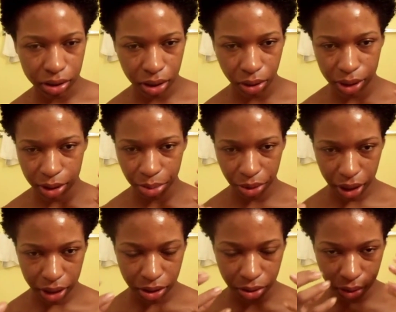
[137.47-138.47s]
So it's
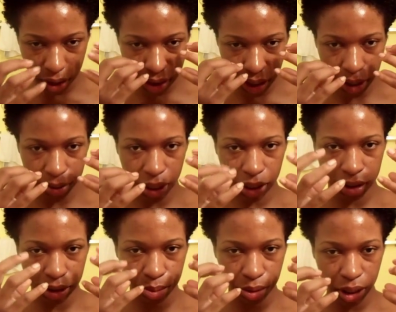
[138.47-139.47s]
doing the same thing,
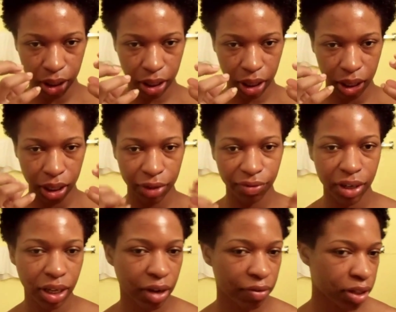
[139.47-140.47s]
just bringing and
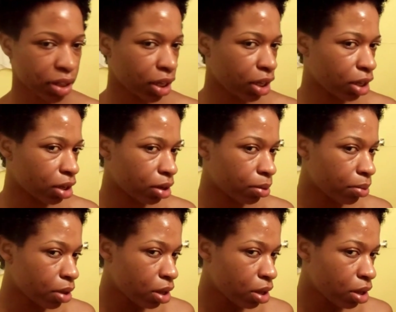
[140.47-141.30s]
lifting everything up